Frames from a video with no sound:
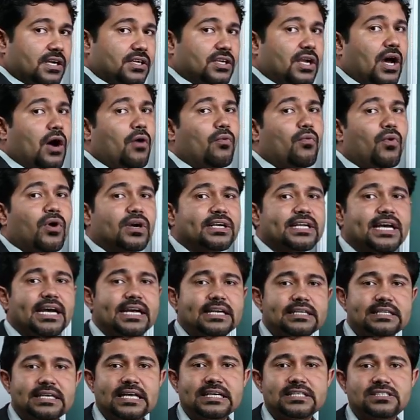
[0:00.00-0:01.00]
Now what
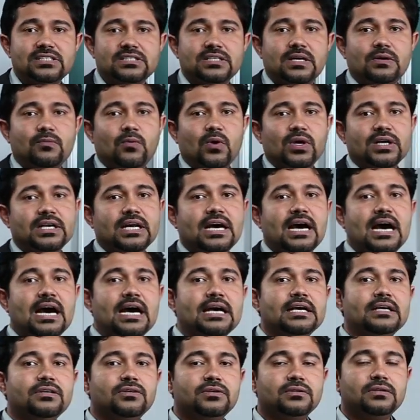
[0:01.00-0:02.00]
I
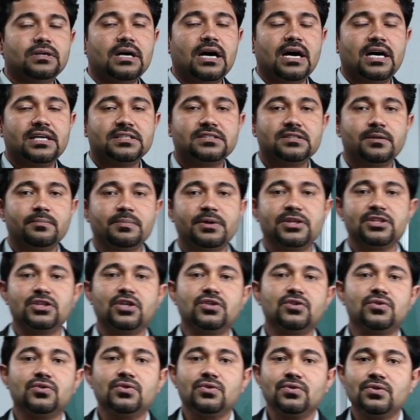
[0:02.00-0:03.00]
asked the
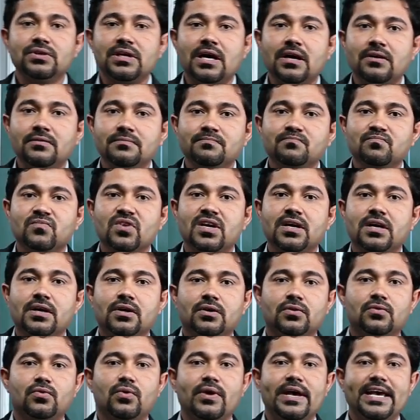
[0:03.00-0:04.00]
patient to do now?
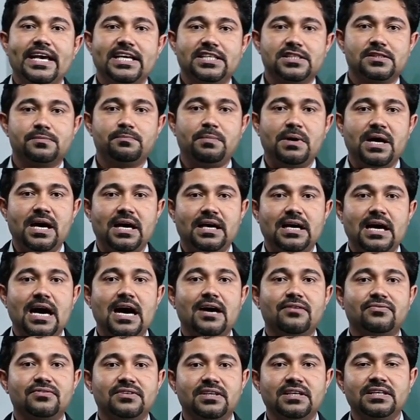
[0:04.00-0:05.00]
To expire
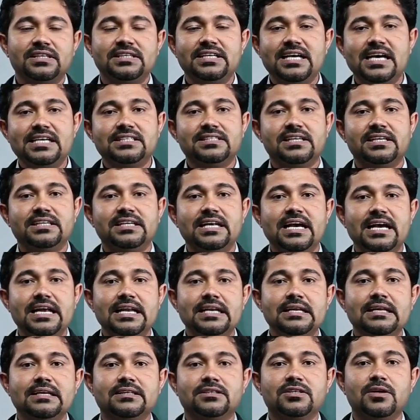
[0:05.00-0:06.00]
after he has
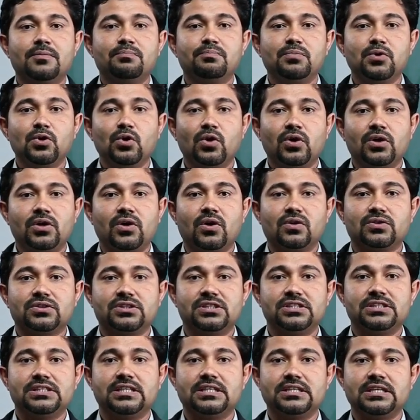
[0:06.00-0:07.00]
inhaled the pure
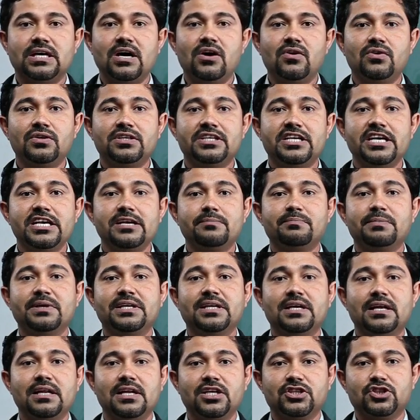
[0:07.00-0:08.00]
oxygen. Now deep
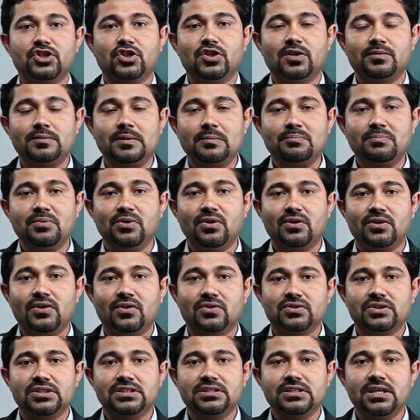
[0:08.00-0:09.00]
inhalation of the pure
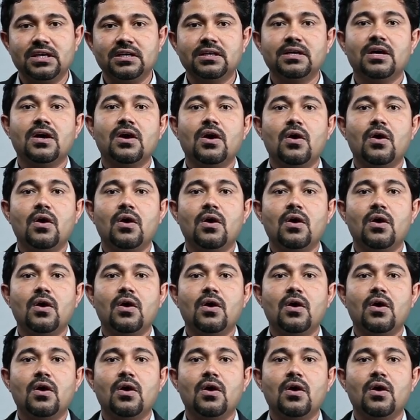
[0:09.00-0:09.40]
oxygen.